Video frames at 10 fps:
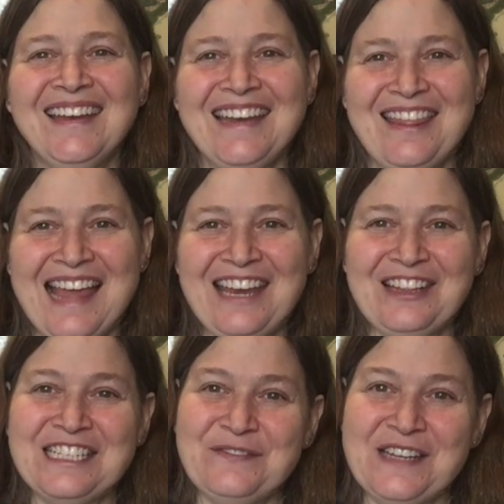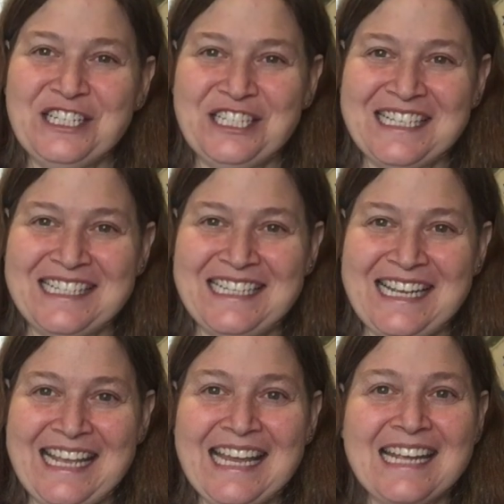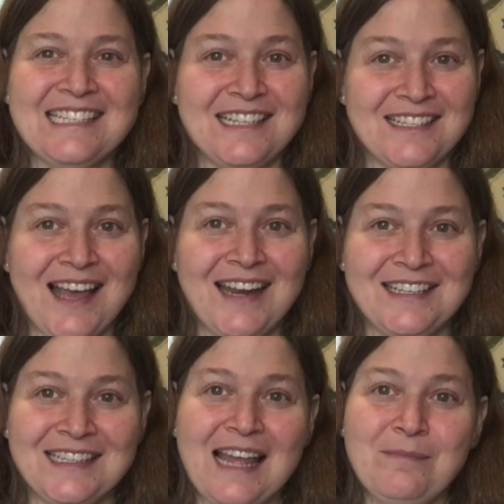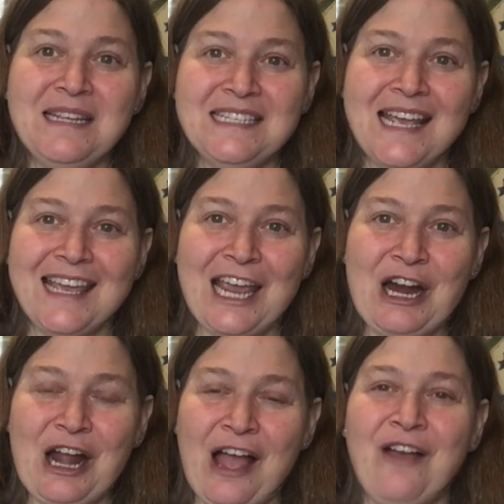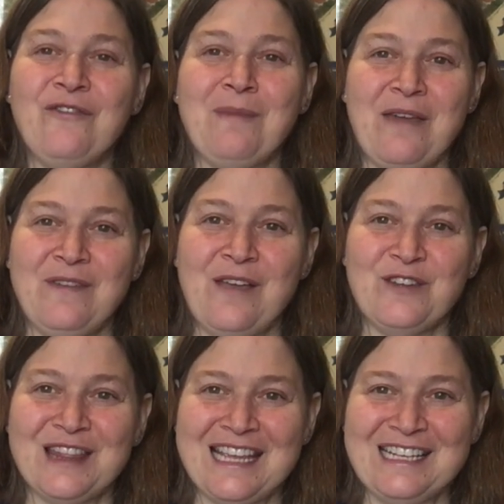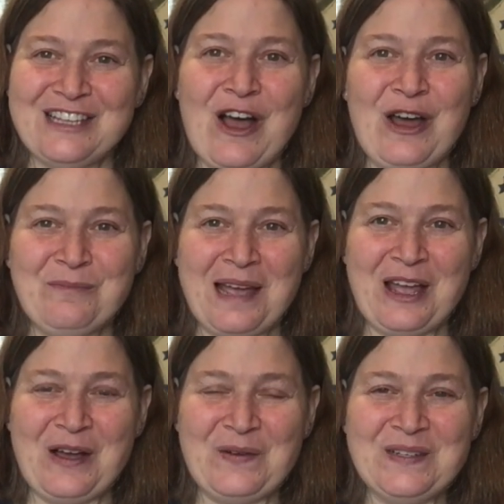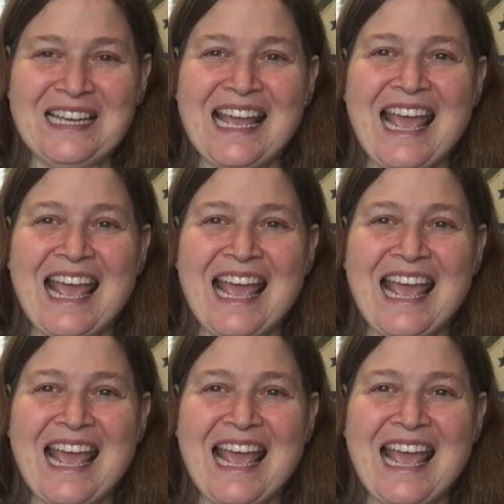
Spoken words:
Nathaniel has finished his tea and has decided to let me take care of my favorite things on my own.